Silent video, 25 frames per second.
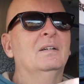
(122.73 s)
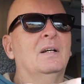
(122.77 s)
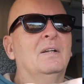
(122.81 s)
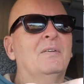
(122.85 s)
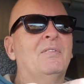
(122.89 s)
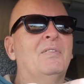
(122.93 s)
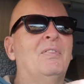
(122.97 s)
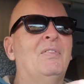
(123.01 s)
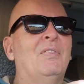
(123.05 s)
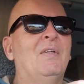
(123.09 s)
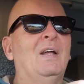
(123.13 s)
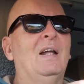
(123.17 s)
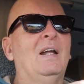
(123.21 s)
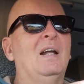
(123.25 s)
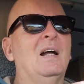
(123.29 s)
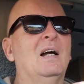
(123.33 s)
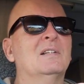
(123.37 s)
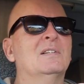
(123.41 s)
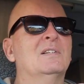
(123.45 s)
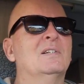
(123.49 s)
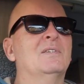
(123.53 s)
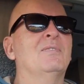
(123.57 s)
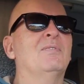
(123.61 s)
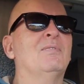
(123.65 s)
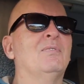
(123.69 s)
I think
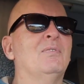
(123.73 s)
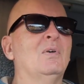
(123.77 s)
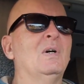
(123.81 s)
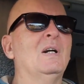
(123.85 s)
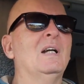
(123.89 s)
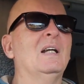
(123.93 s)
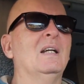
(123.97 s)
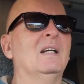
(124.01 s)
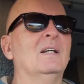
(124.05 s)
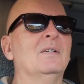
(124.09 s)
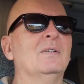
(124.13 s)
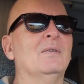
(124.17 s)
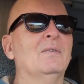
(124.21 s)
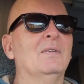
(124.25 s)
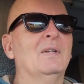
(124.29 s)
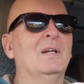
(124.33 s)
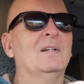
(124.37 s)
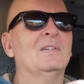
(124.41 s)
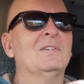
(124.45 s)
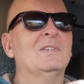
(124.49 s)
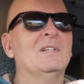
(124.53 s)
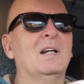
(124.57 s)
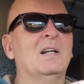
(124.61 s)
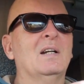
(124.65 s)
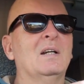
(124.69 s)
that's free. I don't think
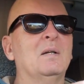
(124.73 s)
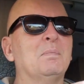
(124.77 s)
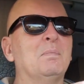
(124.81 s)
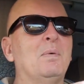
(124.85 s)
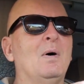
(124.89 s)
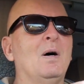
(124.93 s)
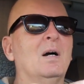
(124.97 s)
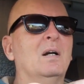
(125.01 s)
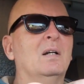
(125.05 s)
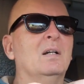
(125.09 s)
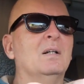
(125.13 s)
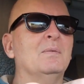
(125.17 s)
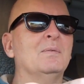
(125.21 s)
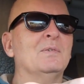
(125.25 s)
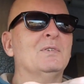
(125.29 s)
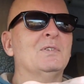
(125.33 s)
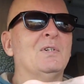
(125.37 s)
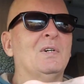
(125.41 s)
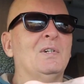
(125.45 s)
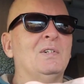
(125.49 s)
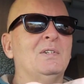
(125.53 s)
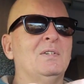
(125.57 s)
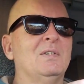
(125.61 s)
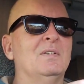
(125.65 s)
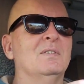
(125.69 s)
there's any parking
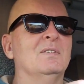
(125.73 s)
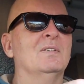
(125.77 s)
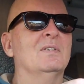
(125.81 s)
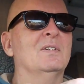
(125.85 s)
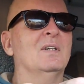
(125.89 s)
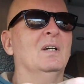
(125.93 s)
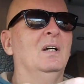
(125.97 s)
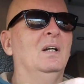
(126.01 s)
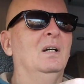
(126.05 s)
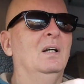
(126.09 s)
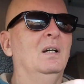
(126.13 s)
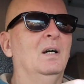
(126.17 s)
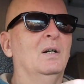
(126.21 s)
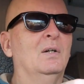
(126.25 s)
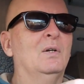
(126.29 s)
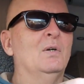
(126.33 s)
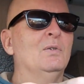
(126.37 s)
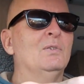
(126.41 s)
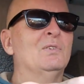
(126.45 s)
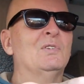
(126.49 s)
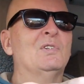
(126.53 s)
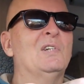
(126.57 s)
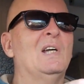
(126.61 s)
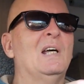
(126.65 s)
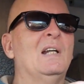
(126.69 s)
restrictions. I
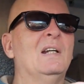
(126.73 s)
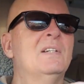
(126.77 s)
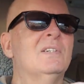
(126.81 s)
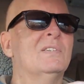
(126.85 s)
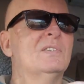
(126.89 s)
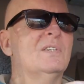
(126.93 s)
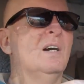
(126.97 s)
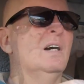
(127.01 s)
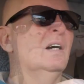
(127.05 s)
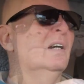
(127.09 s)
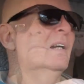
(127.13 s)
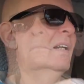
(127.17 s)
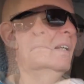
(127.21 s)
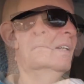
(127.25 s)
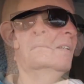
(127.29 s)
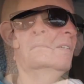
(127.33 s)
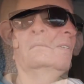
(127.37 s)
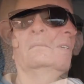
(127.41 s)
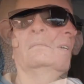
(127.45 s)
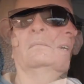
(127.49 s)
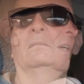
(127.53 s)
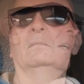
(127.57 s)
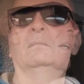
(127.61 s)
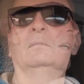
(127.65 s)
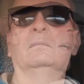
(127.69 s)
couldn't see any signage.